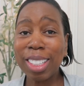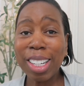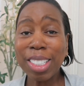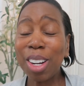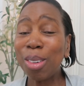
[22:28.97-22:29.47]
So
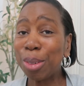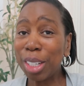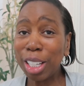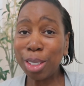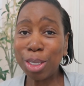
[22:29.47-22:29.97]
guys, I
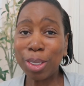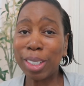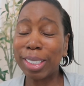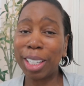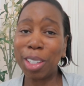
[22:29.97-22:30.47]
really
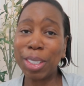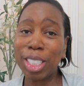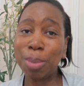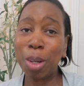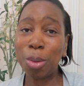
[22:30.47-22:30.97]
enjoyed
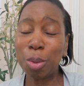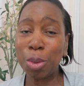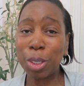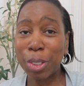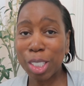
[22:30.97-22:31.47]
decorating my
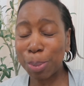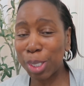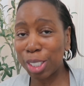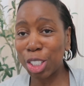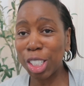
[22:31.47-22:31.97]
room for
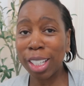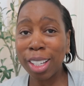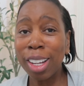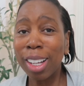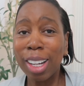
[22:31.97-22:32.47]
Christmas this
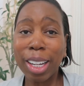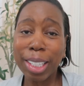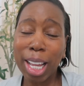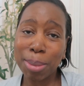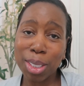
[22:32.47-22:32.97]
year.
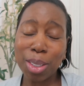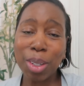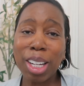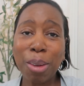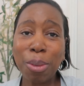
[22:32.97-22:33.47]
I
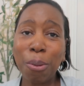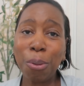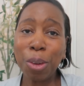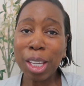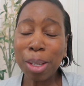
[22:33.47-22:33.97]
absolutely love the
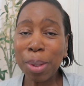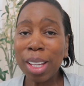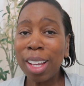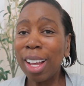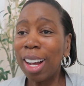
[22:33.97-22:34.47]

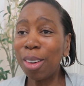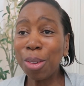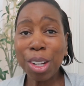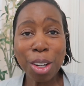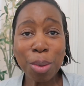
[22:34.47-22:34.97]
theme.
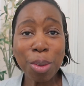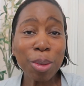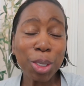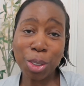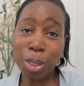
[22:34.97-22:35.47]
I really hope
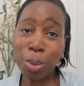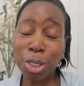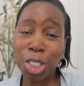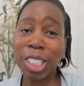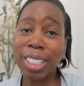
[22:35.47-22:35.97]
you enjoyed
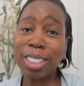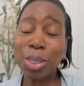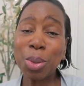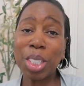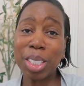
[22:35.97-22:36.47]

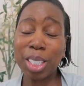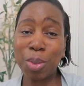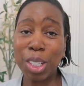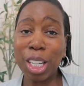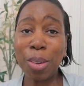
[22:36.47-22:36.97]
watching. Do give
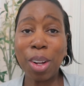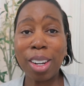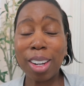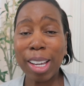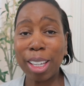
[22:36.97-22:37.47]
this video
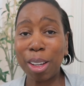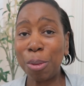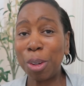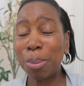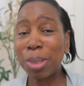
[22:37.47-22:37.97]
a like,
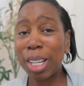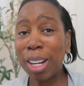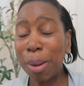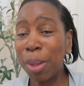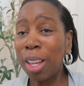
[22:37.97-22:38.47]
a thumbs
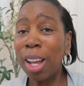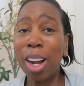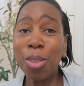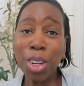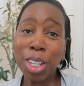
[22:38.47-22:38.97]
up.
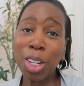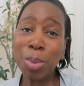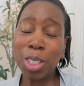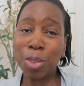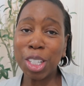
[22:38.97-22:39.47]
I really
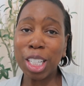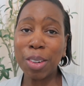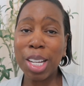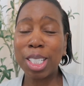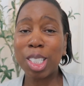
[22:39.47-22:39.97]
hope this
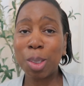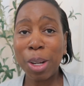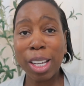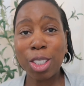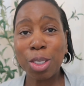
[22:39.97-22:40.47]
video has
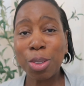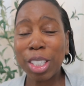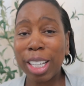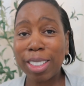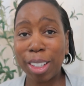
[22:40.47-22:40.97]
inspired
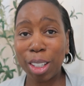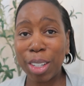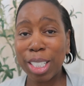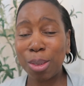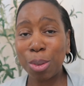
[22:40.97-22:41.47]
you to get
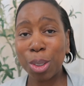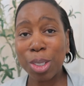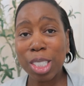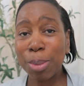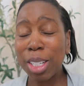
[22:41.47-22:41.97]
decorating for
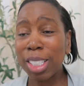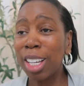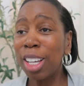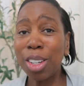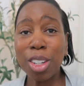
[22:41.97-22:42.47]

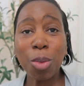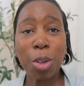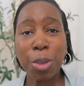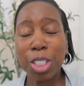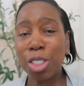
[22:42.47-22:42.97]
Christmas. You know,
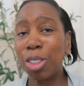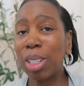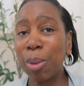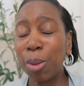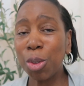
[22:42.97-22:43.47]
whether it's
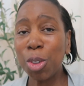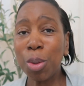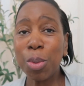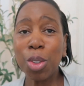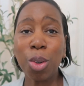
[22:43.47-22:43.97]
your living
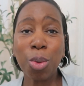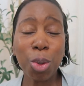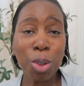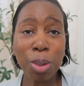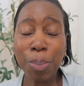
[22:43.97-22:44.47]
room,
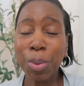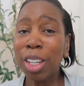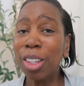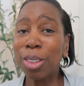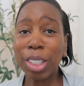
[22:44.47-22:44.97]

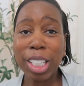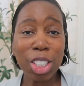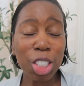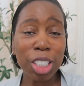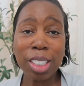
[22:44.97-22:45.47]
your
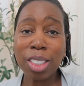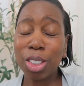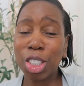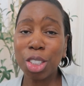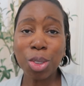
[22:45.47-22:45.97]
kitchen,
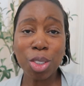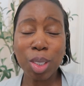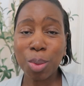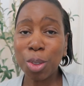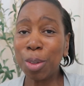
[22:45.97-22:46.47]
your
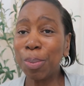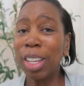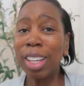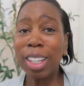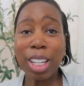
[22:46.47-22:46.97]
children's
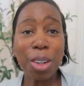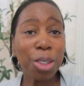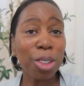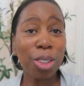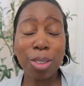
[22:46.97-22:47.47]
room, you know,
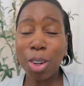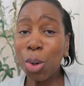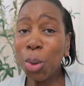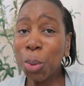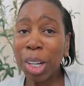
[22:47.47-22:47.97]
your
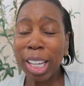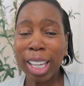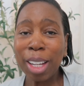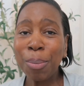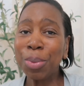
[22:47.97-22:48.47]

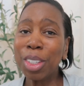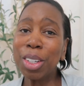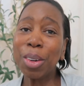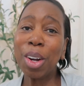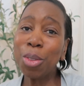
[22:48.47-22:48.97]
hallway,
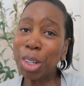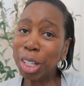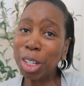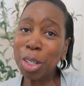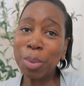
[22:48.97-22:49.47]
you know, I
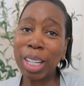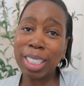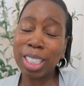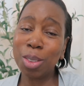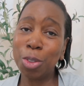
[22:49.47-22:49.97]
really hope
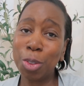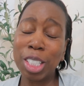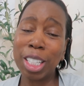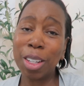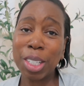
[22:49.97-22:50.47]
that this
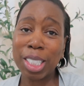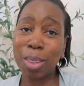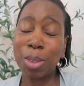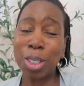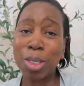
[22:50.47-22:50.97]
video has
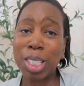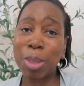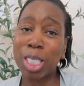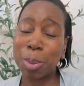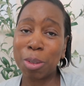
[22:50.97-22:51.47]
given you
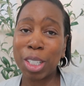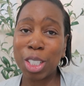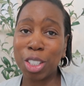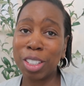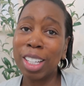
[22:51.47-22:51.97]
some
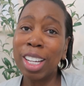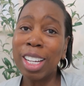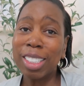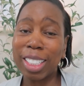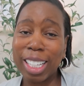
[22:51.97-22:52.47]
inspiration
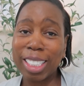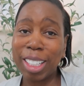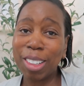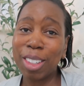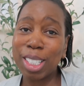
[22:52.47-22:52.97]
to get
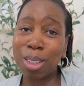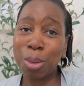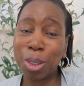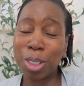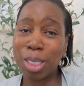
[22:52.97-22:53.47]

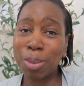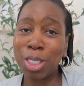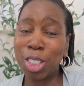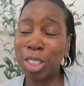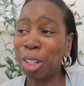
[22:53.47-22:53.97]
decorating for
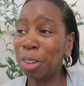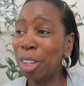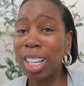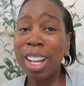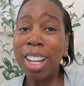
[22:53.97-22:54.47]
Christmas, you know.